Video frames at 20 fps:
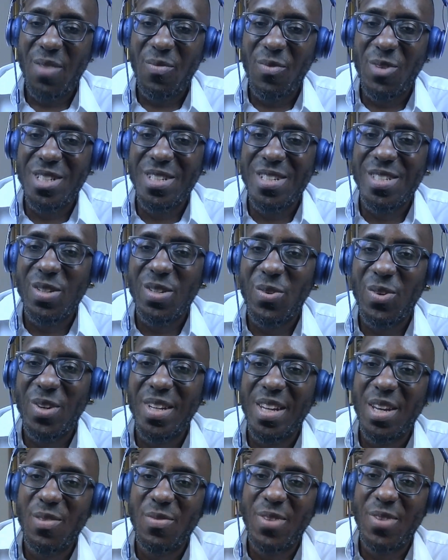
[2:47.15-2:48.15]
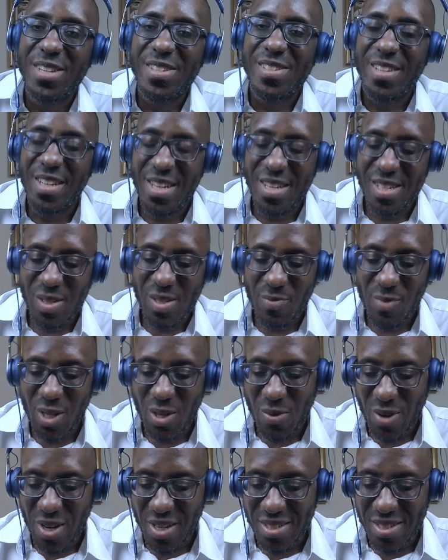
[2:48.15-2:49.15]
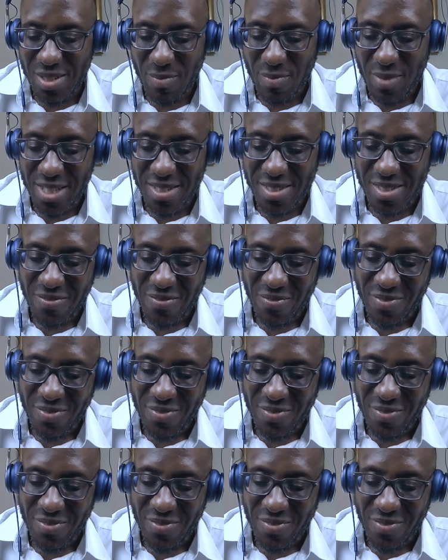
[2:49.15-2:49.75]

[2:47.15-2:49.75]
which is the one that fascinates me quite a bit,